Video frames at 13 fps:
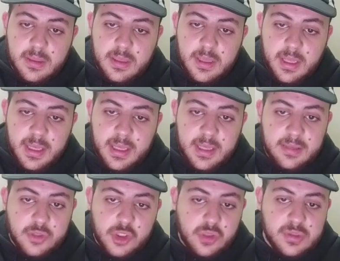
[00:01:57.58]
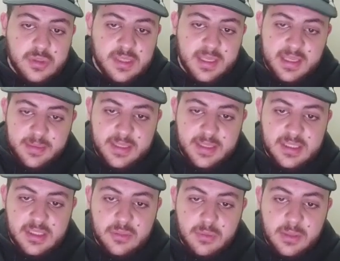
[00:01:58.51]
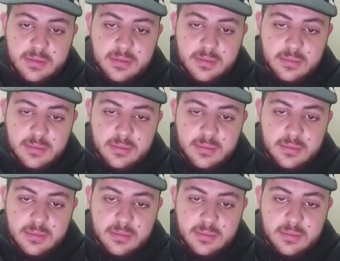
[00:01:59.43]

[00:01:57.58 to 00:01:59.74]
and choose the databases you want.